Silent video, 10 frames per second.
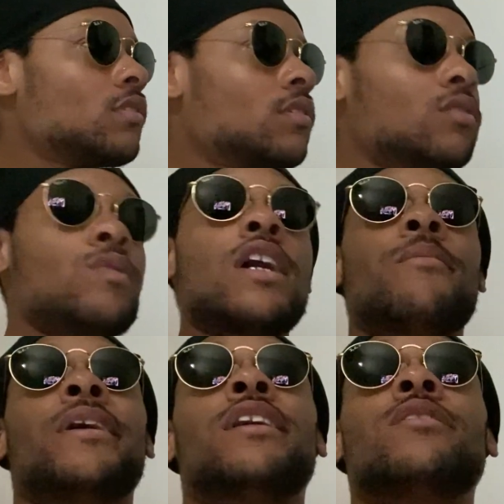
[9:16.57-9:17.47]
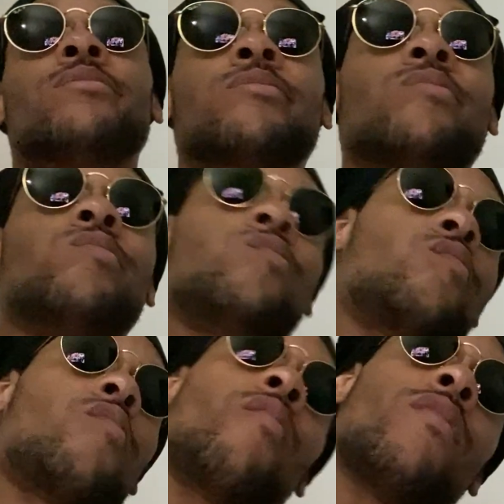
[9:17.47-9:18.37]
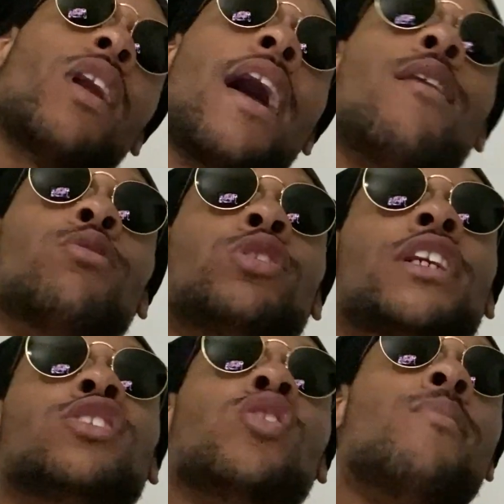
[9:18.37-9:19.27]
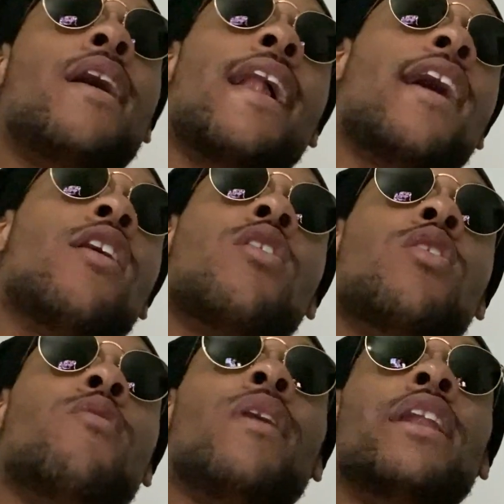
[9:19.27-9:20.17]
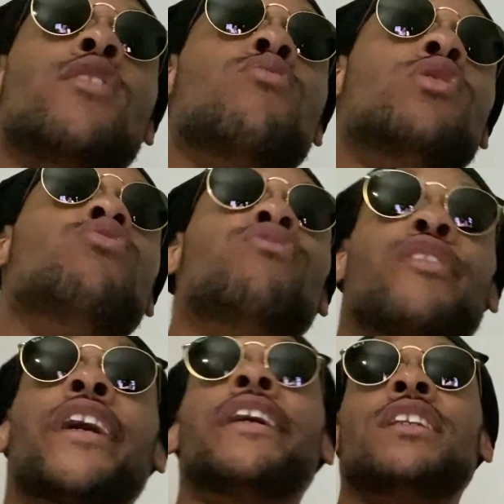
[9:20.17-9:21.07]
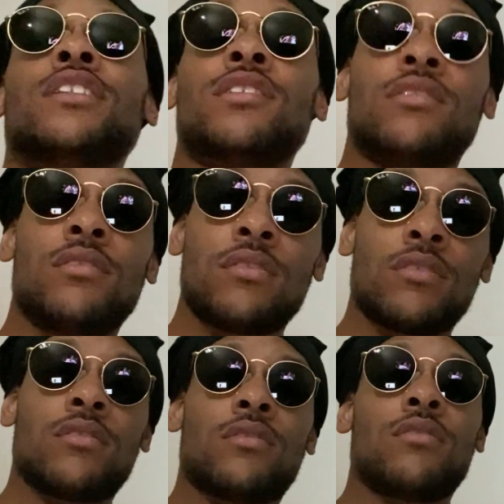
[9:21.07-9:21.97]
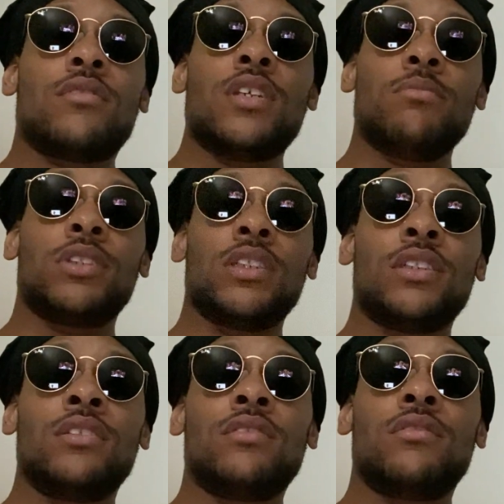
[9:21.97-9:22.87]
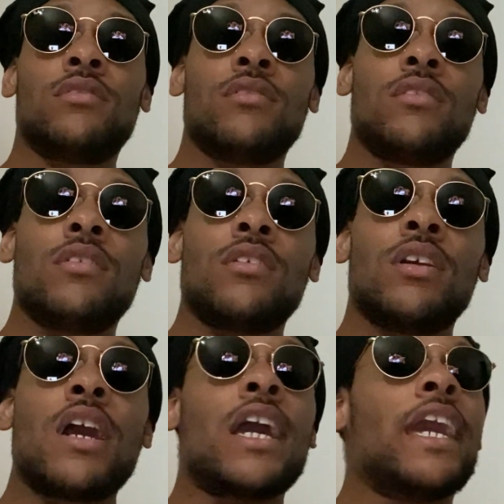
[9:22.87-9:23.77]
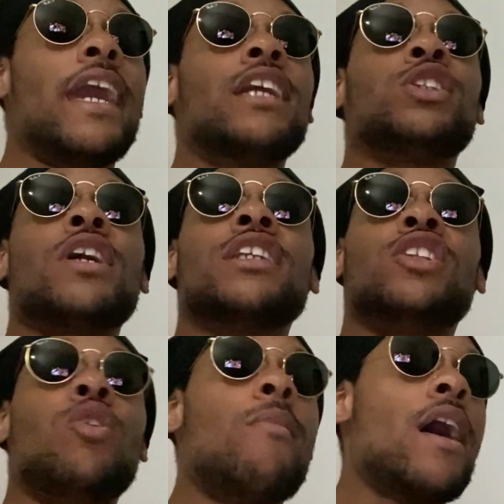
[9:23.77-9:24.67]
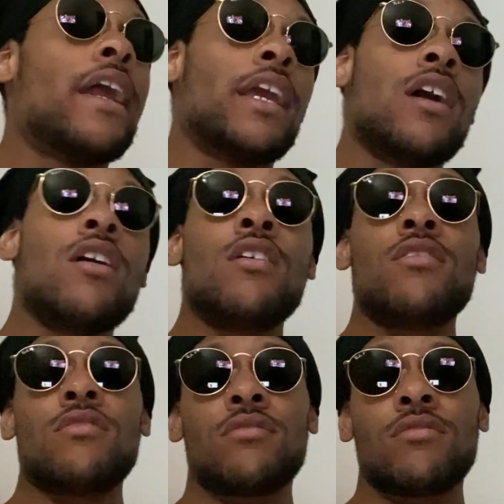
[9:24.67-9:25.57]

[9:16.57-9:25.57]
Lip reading: That's why, man. I don't trust nobody. I don't even want new friends. You know what I'm saying? I can't trust nobody, y'all.